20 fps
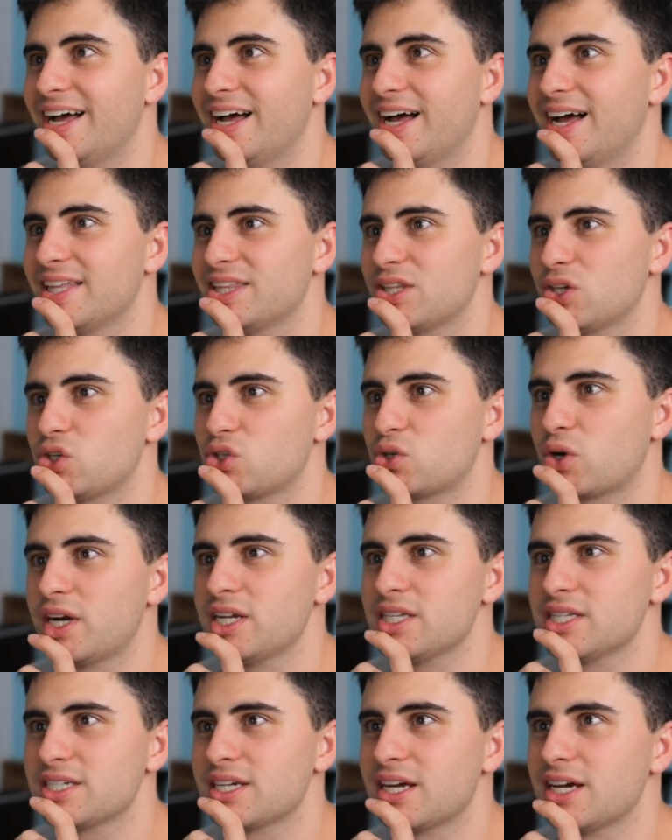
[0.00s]
At the
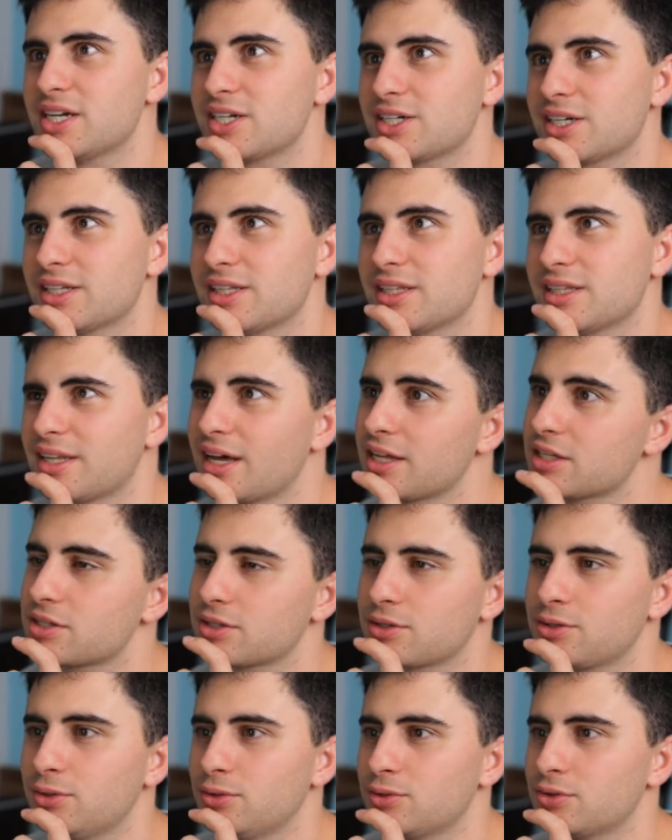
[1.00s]
train station, that's
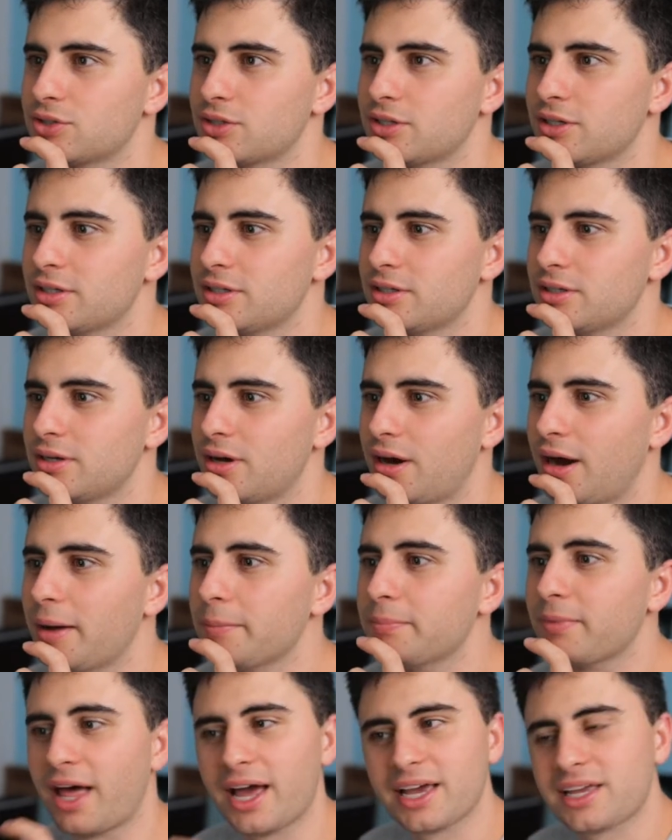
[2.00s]
a cool shot.
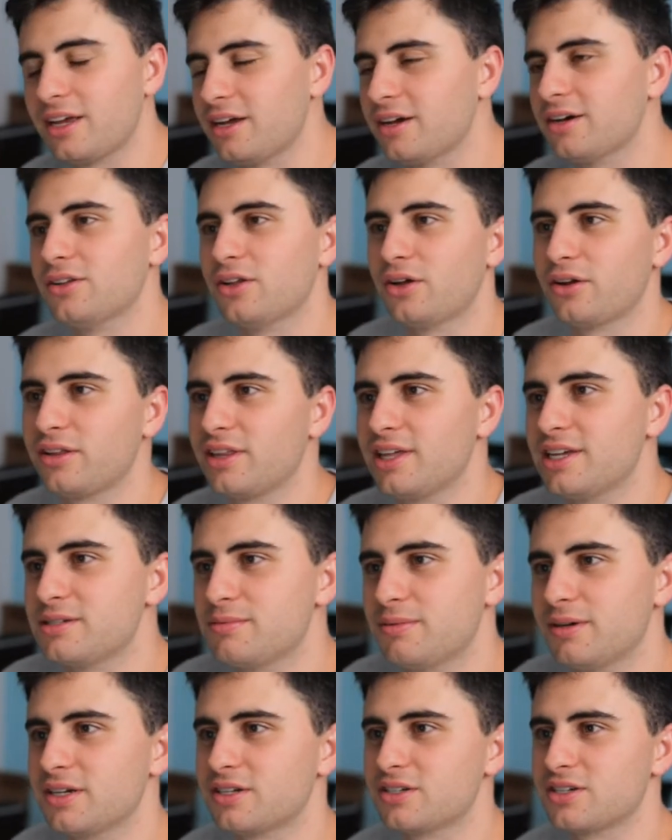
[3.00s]
I'm liking a lot of these
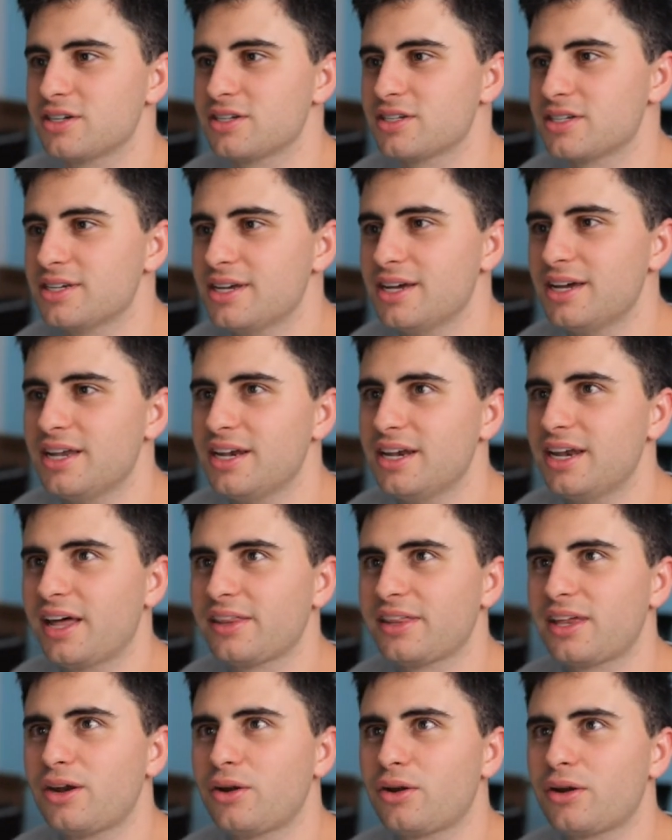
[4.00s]
pictures. Now,
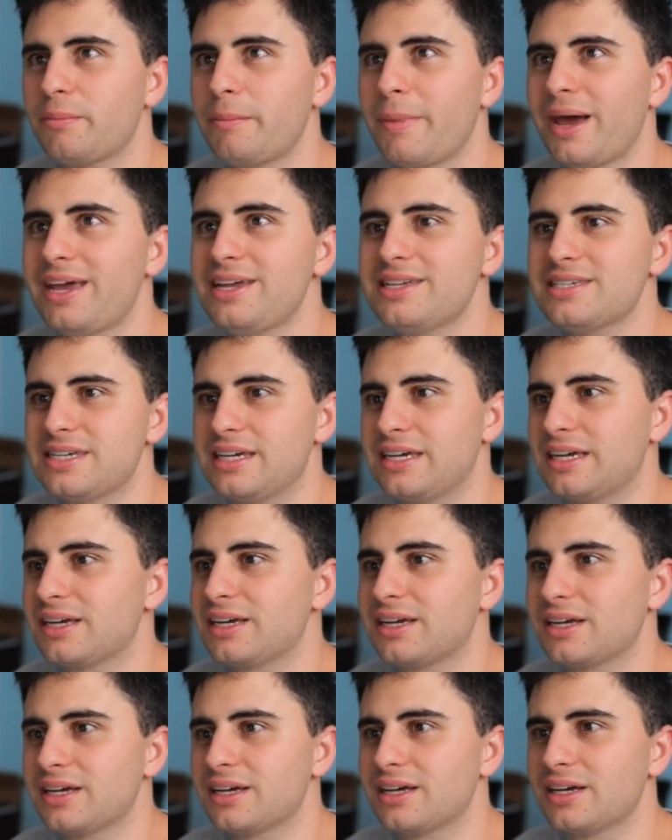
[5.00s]
they're not amazing,
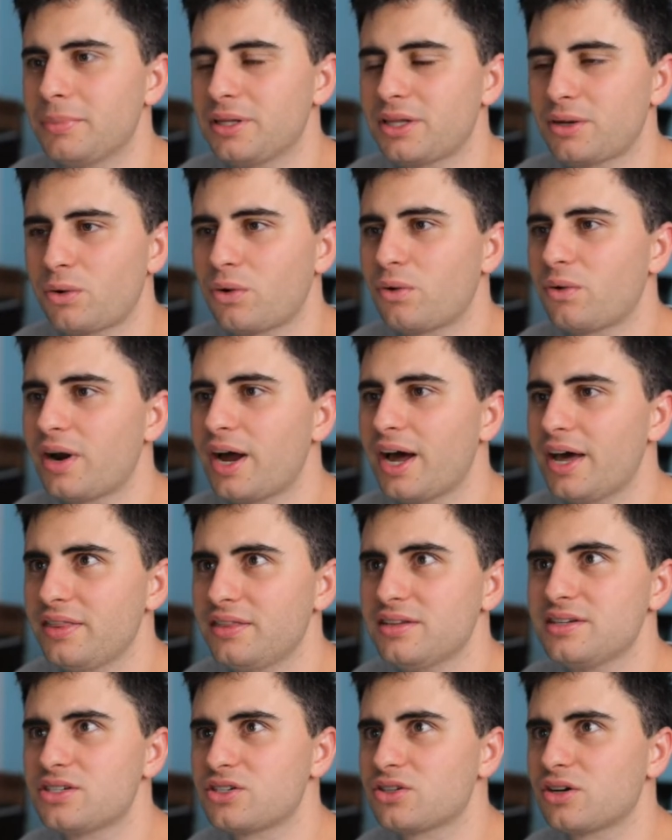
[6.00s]
but they're all right.
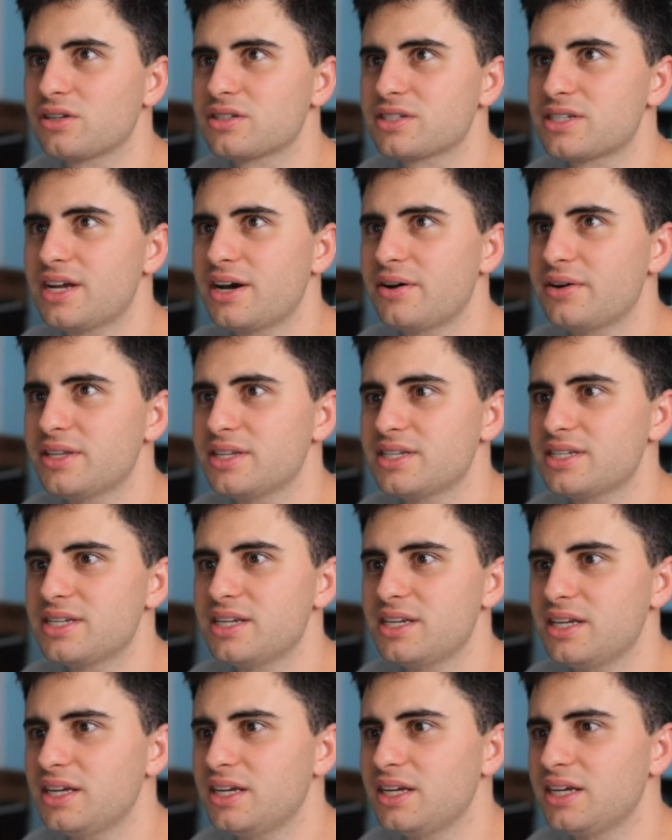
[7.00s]
This shot's now in the
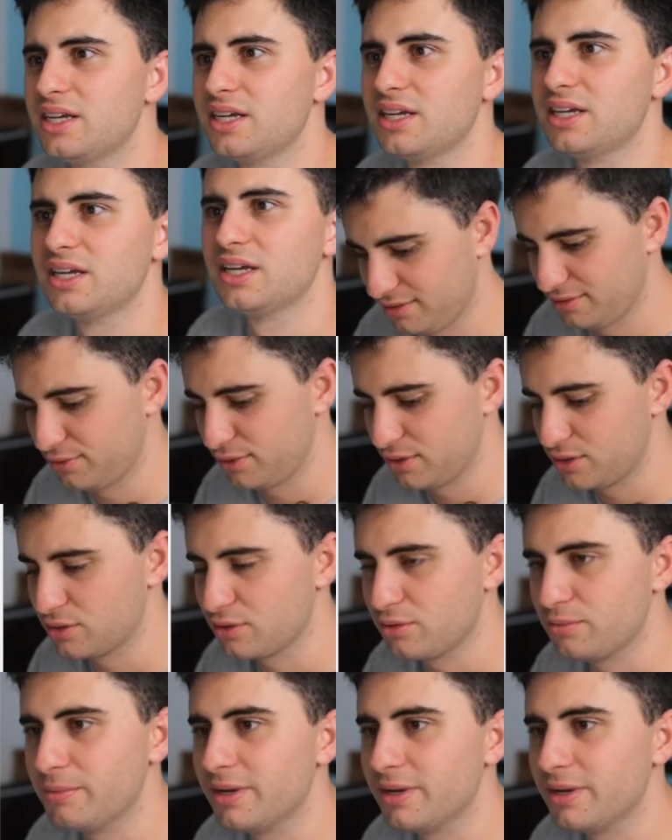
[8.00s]
city. If we zoom